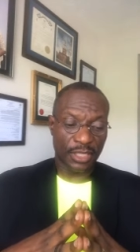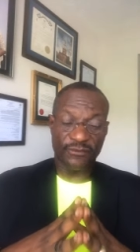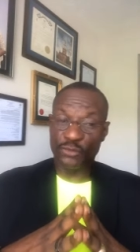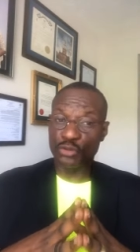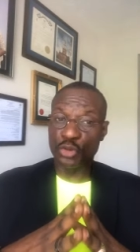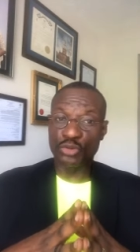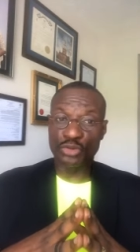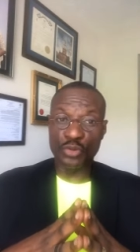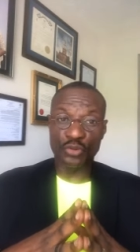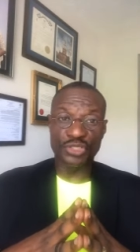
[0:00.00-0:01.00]
If you
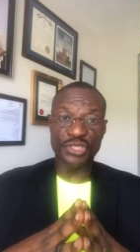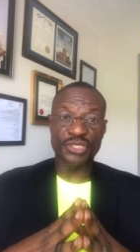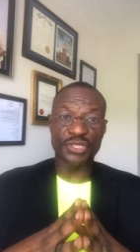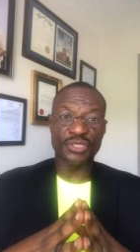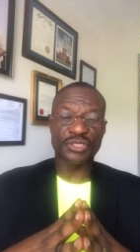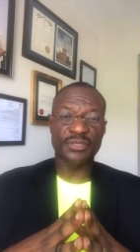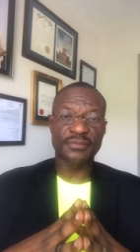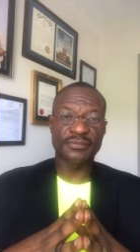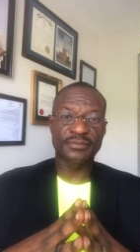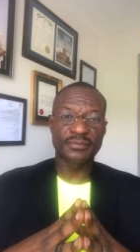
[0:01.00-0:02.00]
don't know Jesus,
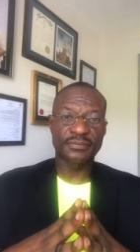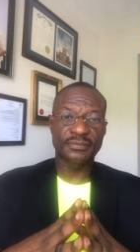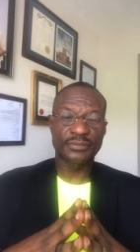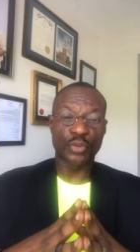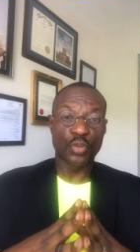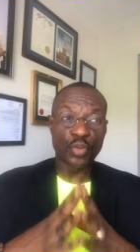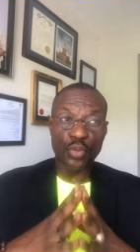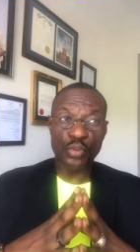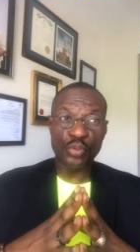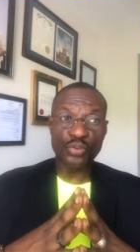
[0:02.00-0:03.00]

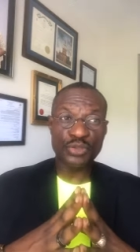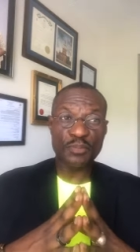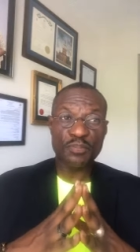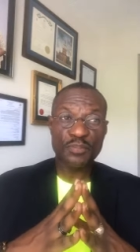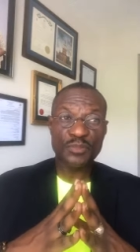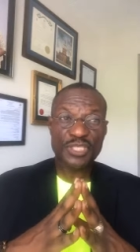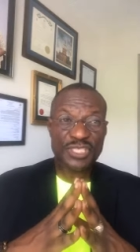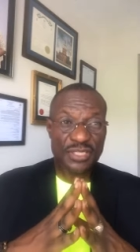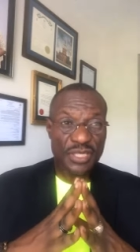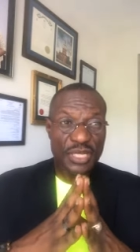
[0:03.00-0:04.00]
whose,
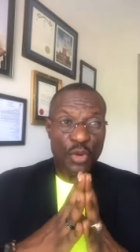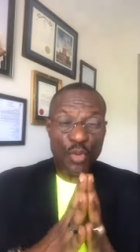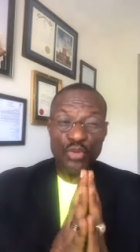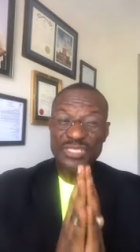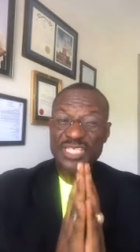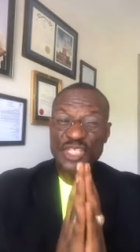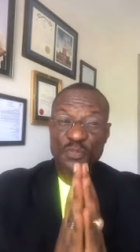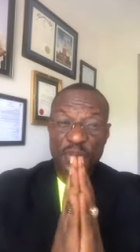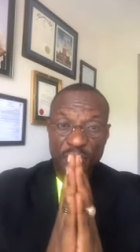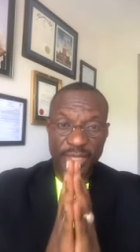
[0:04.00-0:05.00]
whose
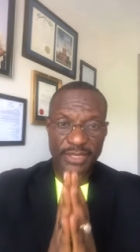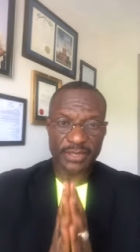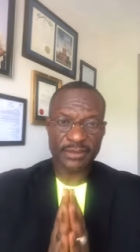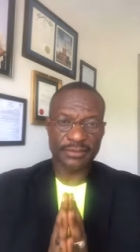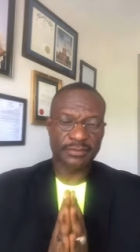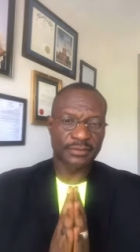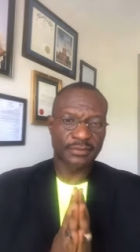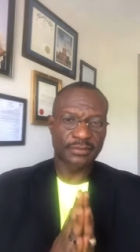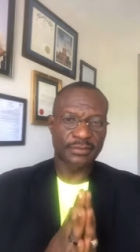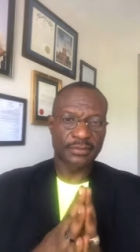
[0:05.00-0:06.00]
spirit,
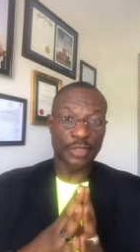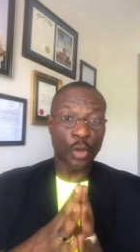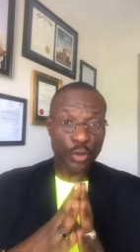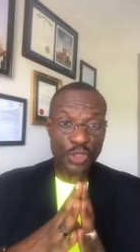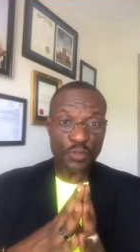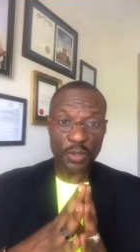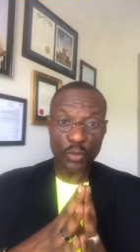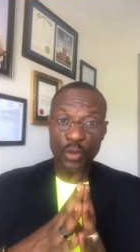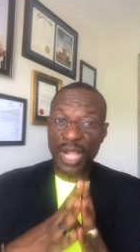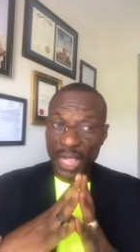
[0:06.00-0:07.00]
the Holy
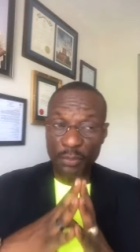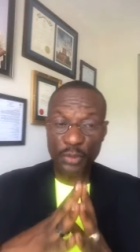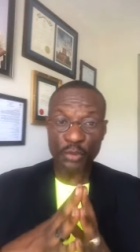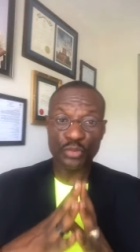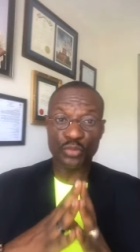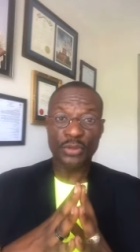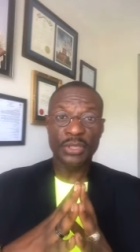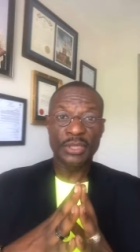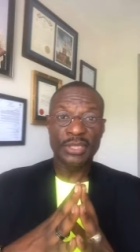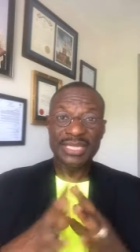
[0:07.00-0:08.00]
Spirit will help you to
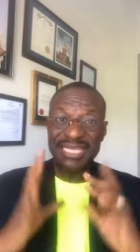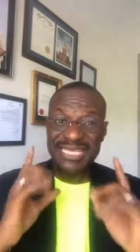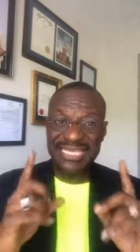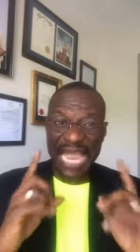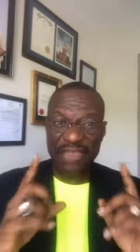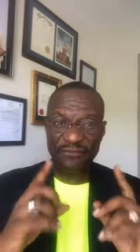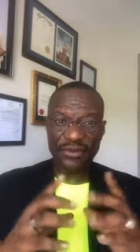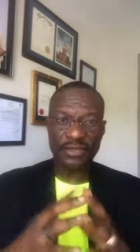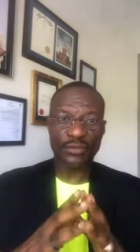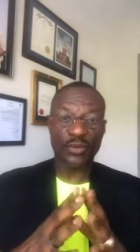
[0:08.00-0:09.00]

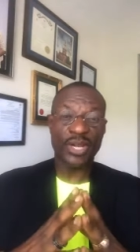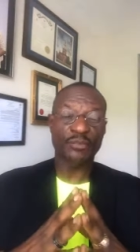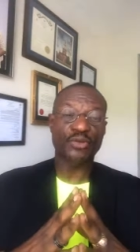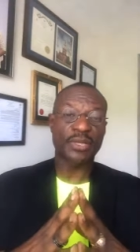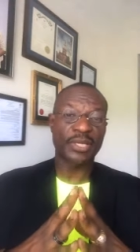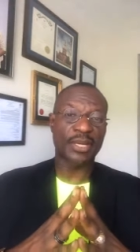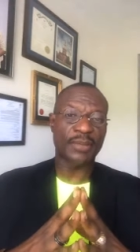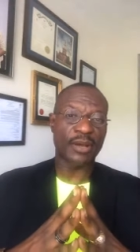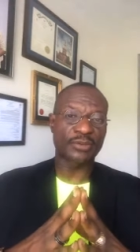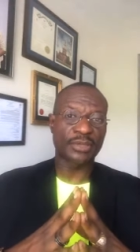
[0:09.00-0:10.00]
decipher what I'm talking
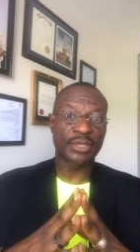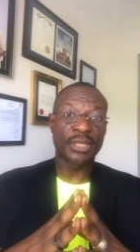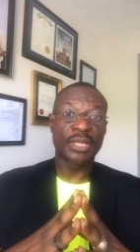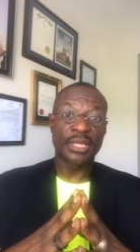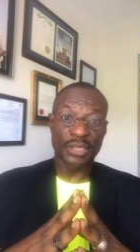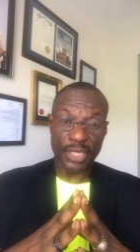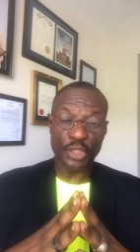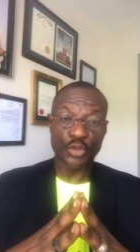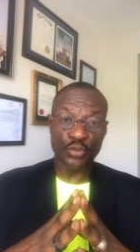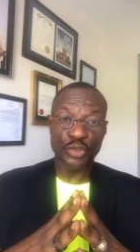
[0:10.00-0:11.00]
about,
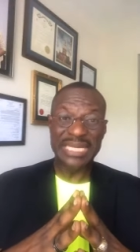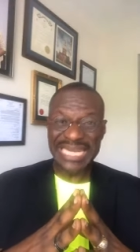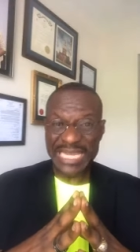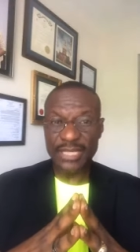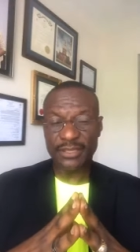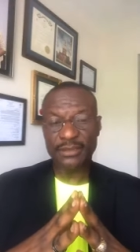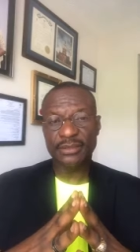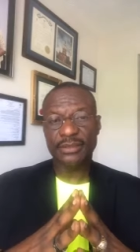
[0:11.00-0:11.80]
then you need